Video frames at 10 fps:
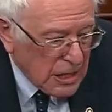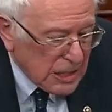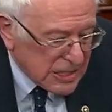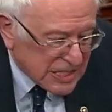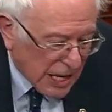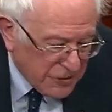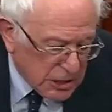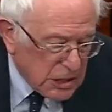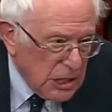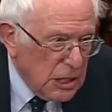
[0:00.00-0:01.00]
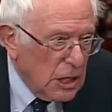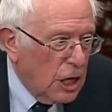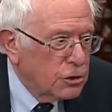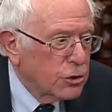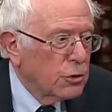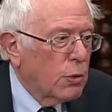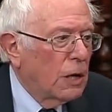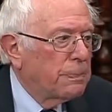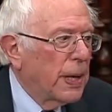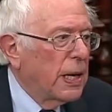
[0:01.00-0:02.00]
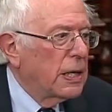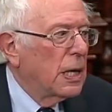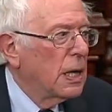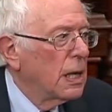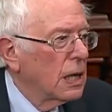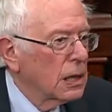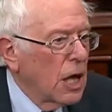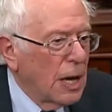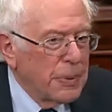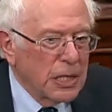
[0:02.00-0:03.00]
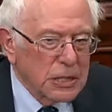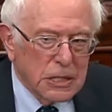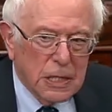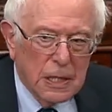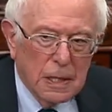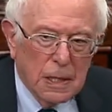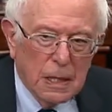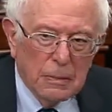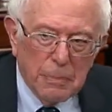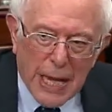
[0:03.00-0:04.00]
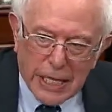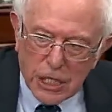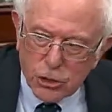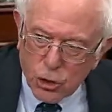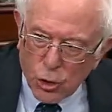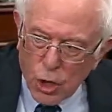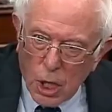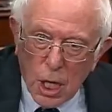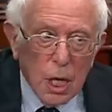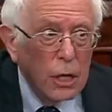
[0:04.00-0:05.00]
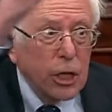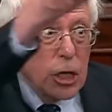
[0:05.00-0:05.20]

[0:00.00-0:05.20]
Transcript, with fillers: 1,700 well paid lobbyists, making sure that